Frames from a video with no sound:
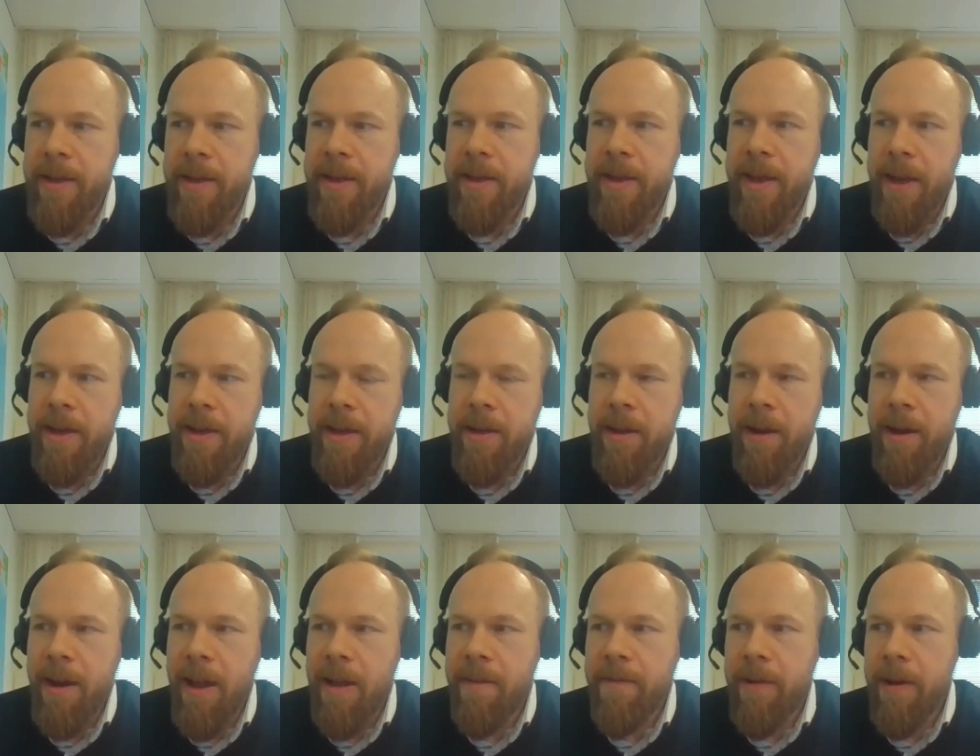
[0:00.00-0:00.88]
technical
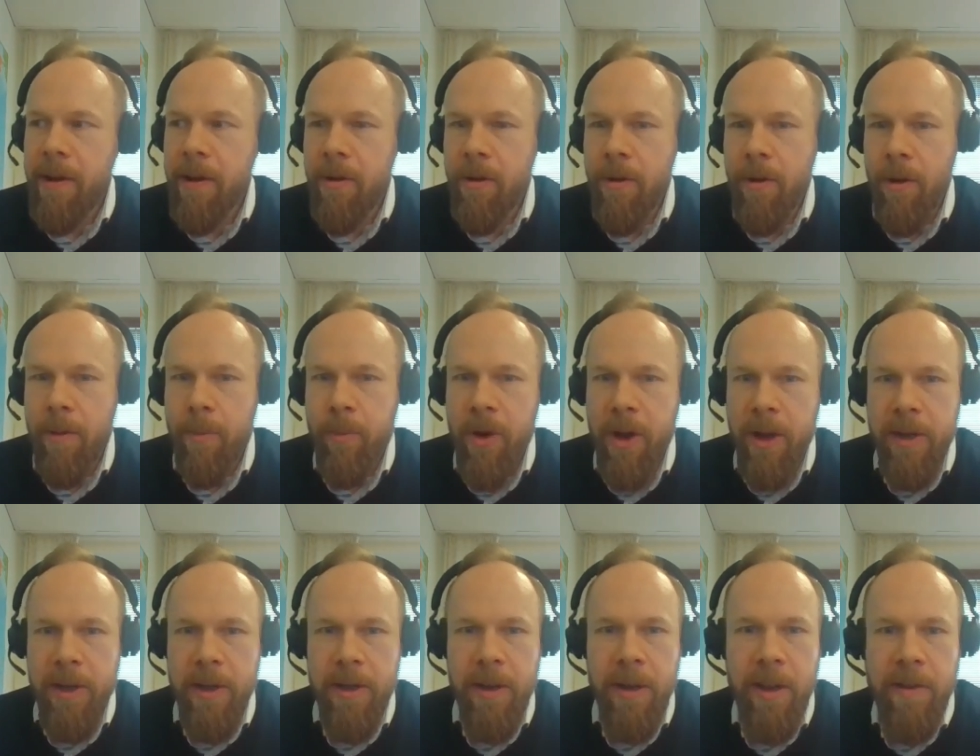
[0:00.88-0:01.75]
level or
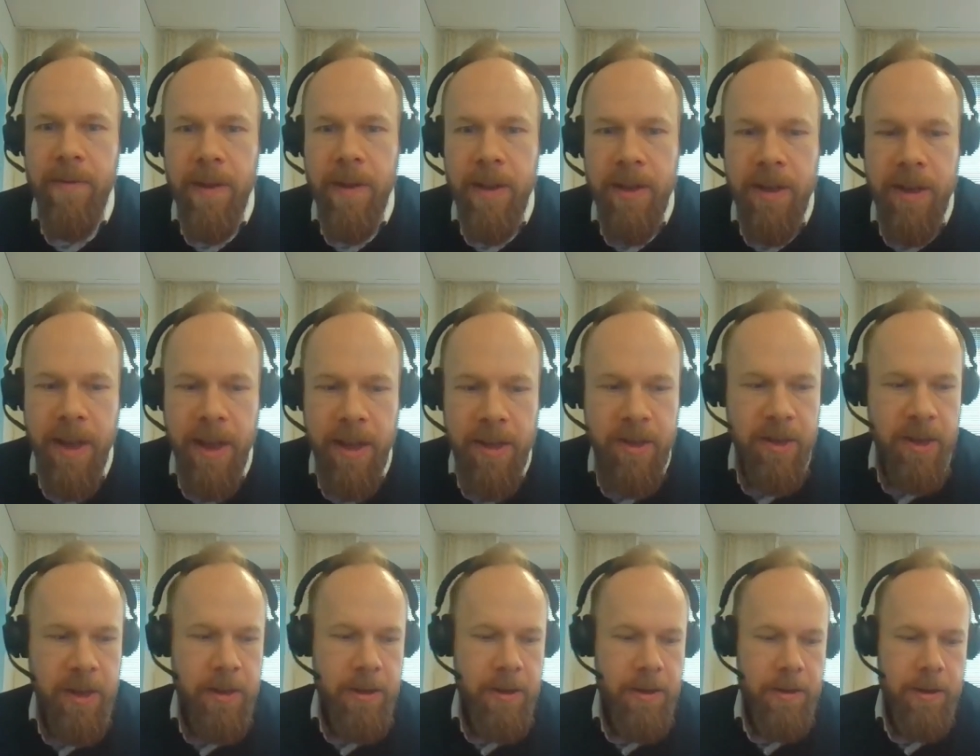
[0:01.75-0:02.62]
practical level
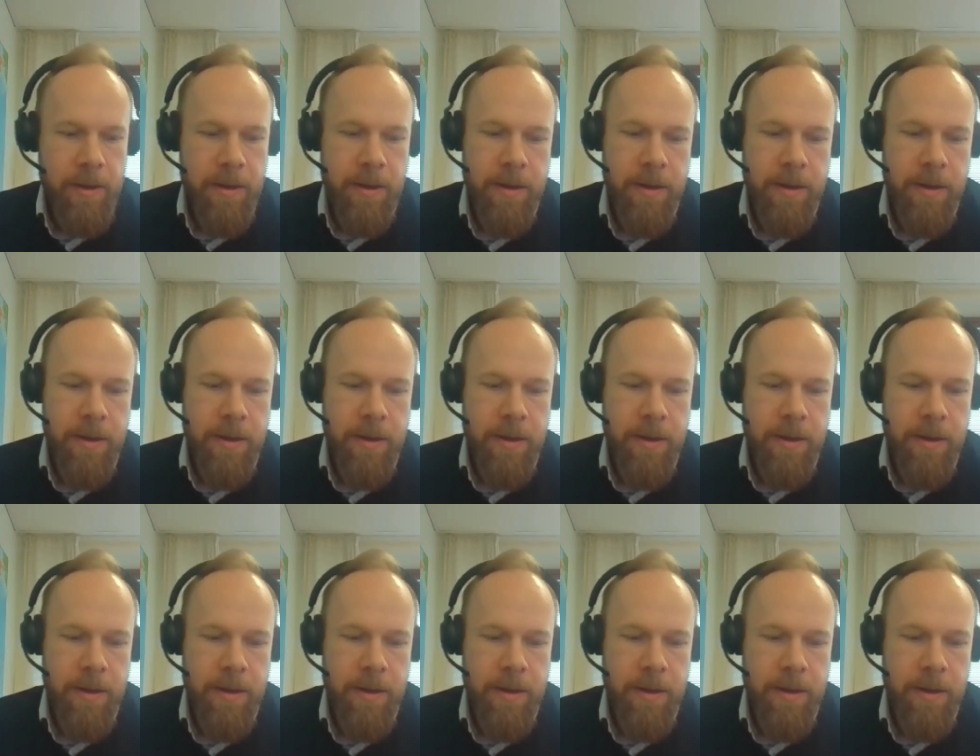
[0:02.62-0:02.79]
testing.